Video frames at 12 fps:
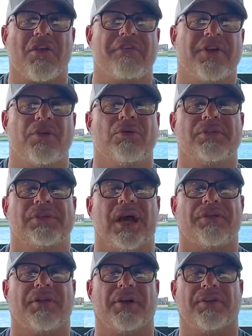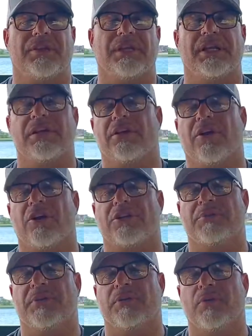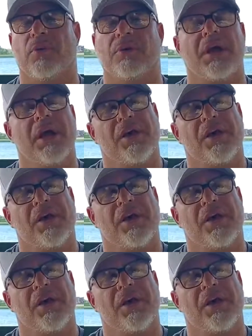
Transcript: are viewers out there that need encouragement, Lord.